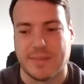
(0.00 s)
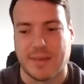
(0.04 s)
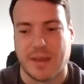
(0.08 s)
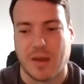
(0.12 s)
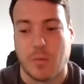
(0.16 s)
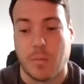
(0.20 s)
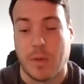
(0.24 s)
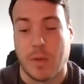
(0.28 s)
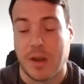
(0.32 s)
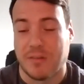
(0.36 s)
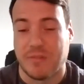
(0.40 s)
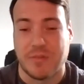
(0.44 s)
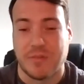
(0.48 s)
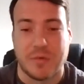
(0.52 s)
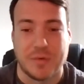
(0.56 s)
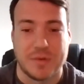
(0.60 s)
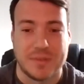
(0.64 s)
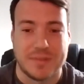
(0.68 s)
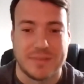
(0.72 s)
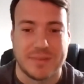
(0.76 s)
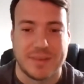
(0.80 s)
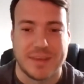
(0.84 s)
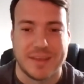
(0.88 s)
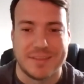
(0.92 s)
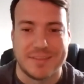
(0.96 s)
We look forward
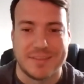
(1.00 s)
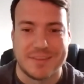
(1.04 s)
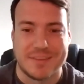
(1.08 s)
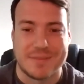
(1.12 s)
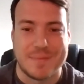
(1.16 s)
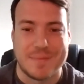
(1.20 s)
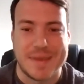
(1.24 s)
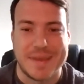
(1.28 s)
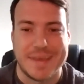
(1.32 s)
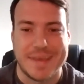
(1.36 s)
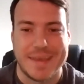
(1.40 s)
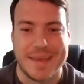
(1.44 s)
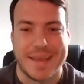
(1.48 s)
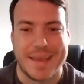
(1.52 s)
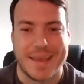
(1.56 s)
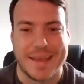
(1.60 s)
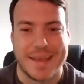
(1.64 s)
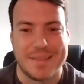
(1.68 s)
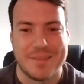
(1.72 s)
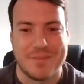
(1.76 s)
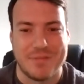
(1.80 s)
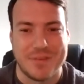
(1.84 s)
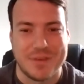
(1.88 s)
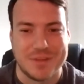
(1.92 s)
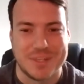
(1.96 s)
to speaking again in
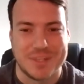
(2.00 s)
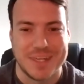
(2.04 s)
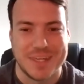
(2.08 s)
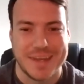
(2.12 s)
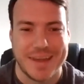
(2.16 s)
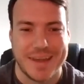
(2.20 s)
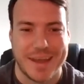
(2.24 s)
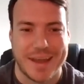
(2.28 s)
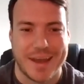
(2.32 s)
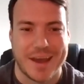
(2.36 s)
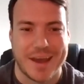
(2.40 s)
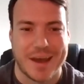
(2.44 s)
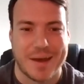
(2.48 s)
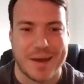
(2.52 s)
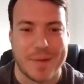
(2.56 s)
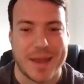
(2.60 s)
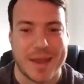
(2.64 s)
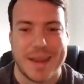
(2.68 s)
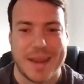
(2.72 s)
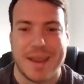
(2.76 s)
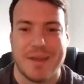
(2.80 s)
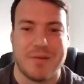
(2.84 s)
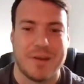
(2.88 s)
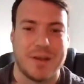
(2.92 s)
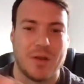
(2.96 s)
the future and
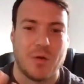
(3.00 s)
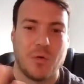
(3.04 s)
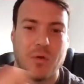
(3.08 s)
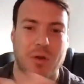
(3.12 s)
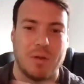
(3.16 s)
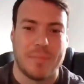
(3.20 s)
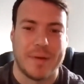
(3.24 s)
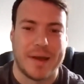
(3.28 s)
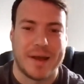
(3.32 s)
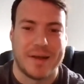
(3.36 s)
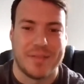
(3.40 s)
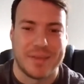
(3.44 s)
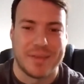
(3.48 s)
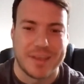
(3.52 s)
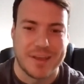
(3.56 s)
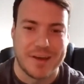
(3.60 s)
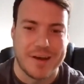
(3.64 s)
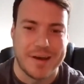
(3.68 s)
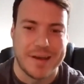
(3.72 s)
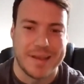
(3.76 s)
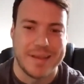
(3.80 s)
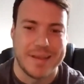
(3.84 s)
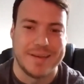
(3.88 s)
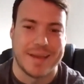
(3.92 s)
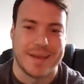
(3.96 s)
hearing all about the
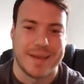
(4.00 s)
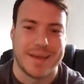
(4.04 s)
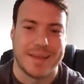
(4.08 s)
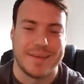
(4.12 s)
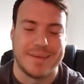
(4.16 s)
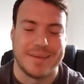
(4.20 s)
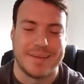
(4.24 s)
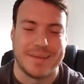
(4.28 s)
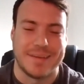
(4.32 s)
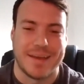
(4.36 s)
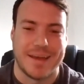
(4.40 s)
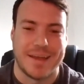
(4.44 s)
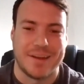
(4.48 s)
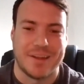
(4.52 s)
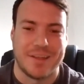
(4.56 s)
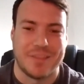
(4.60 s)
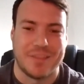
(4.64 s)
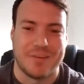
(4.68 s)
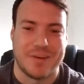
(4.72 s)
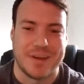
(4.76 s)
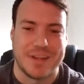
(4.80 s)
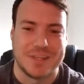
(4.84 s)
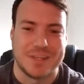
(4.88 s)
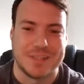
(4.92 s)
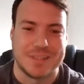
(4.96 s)
guide and other
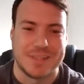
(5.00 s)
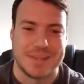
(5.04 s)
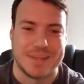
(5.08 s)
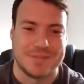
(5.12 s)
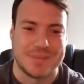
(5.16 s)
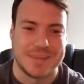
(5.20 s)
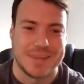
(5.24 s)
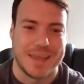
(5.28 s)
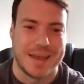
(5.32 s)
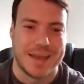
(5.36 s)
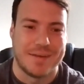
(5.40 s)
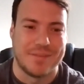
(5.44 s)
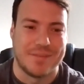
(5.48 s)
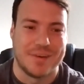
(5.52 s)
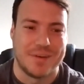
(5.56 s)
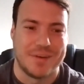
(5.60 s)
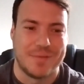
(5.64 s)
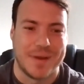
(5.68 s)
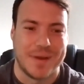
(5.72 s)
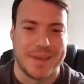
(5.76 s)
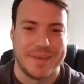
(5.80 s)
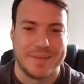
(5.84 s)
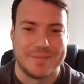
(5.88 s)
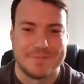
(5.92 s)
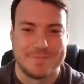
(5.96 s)
initiatives that you have underway.